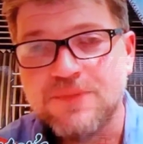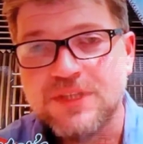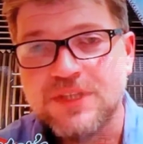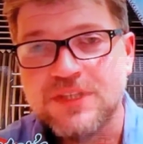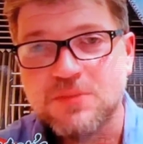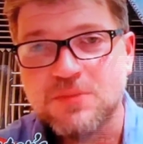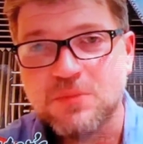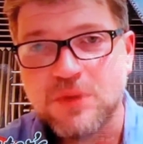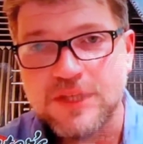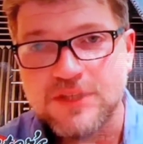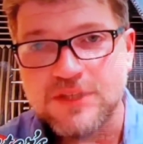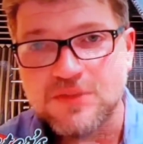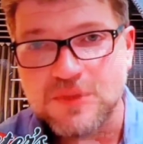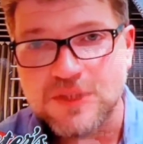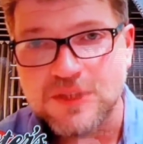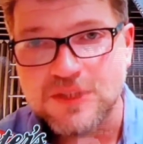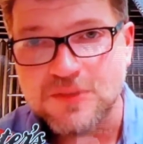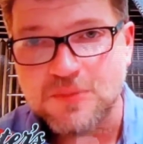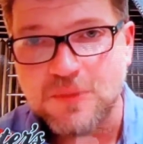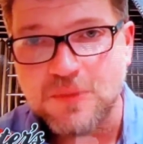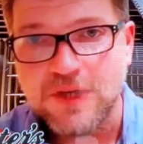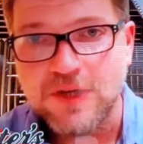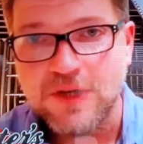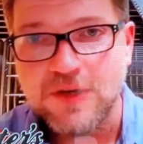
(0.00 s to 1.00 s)
Displacement is
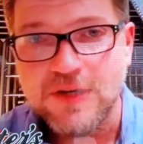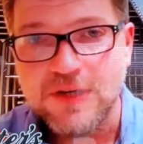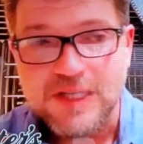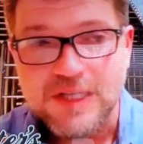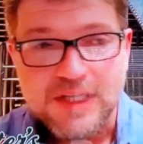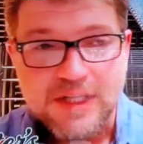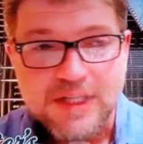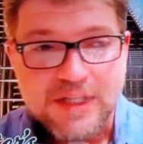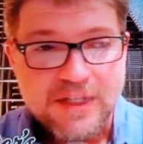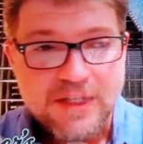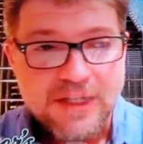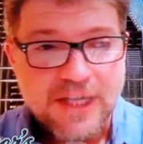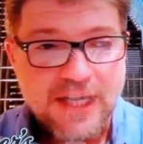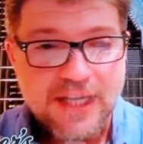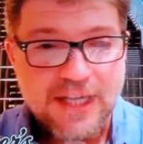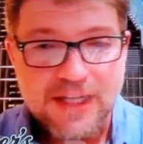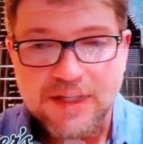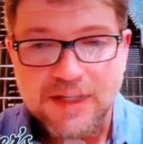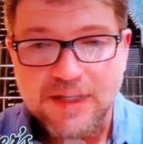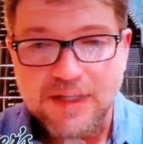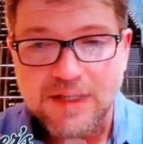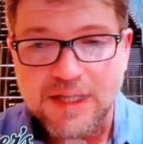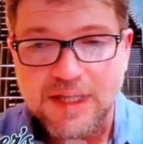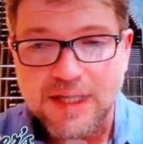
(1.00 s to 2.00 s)
bigger,
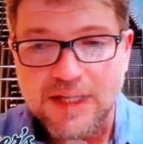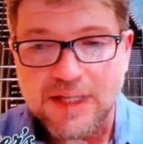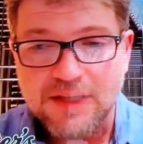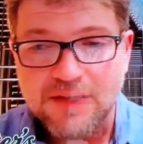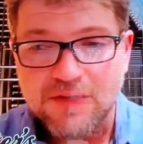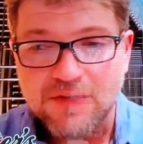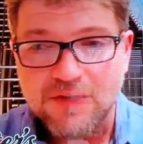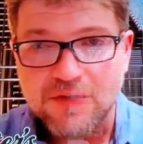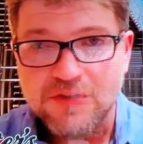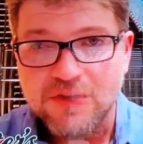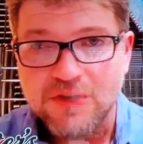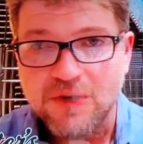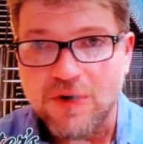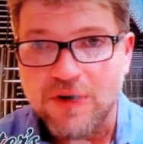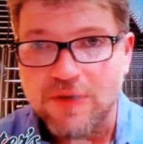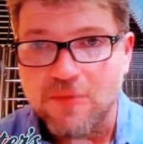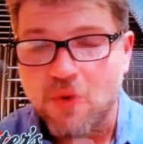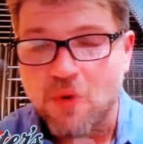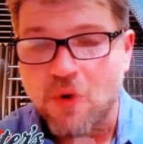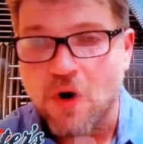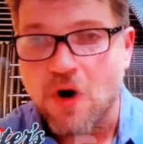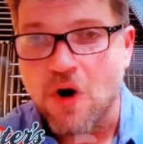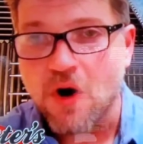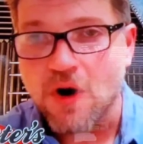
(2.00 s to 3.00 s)
and they're turning
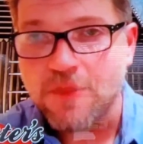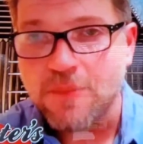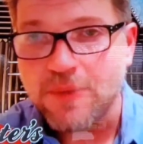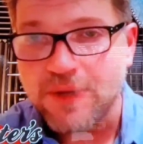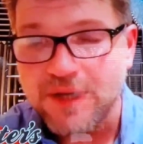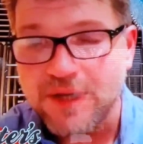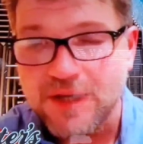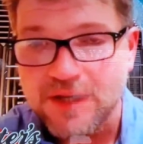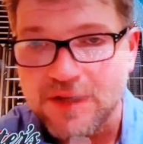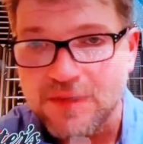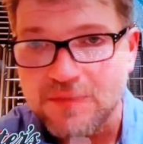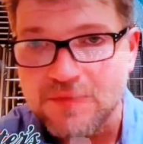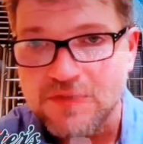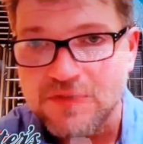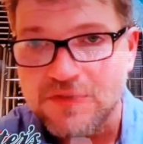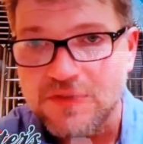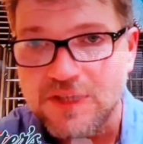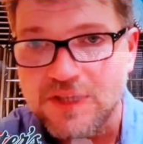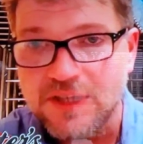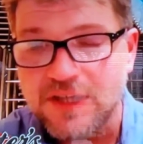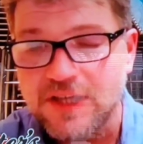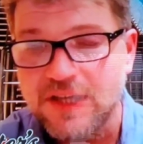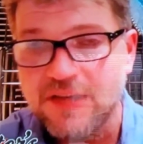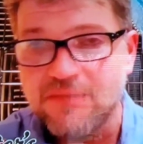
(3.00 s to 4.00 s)
more RPMs
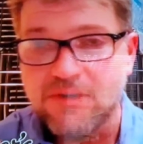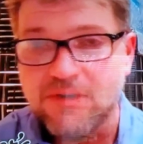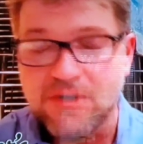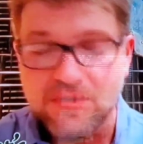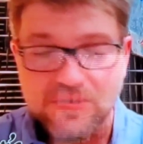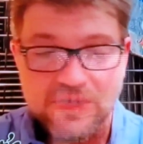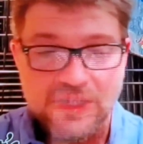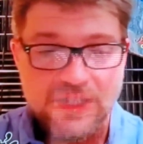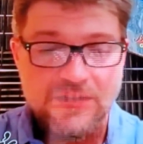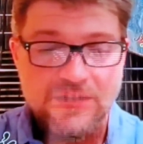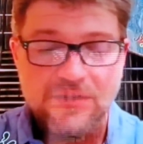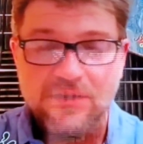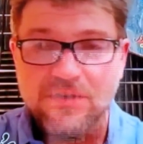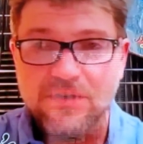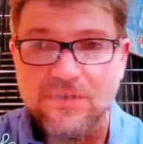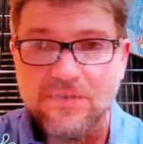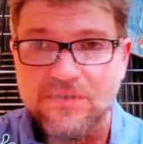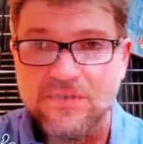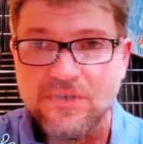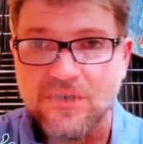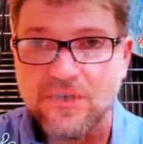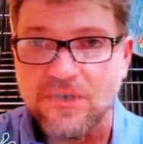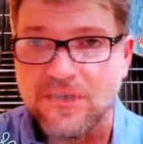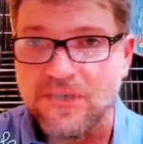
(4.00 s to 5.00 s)
than the Evo did. They're
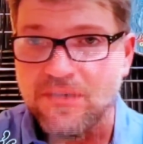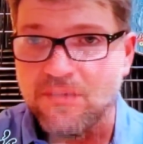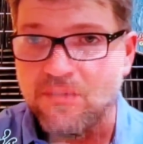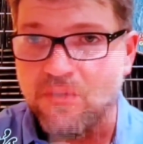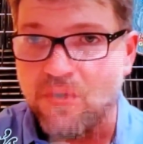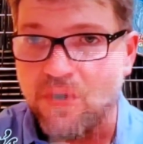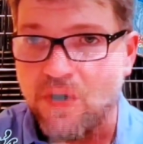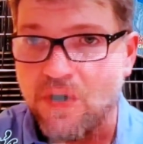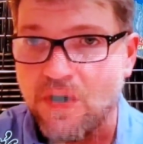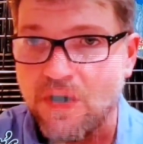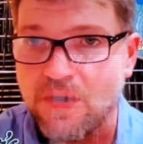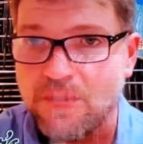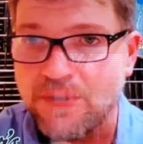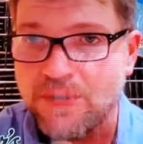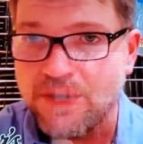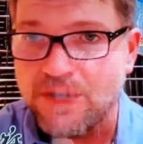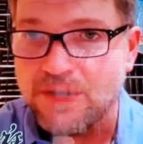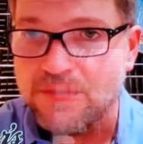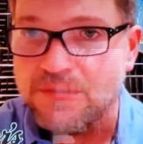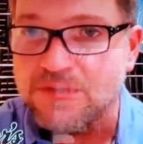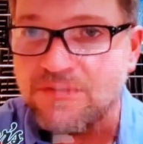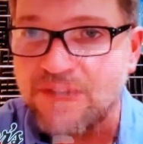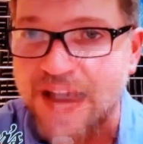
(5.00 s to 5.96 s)
turning more RPMs